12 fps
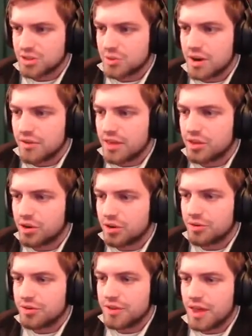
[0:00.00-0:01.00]
Alright, so when it, that
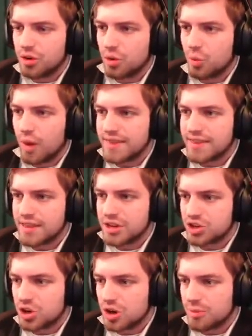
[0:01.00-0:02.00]
little that little white thing
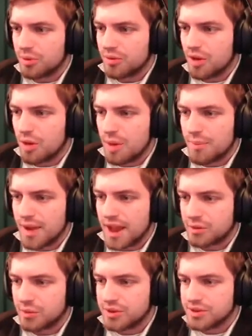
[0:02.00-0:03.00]
that showed up on my
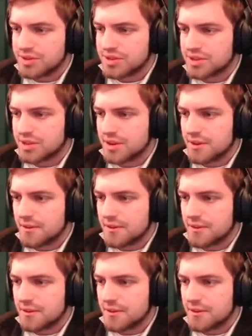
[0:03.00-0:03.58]
back was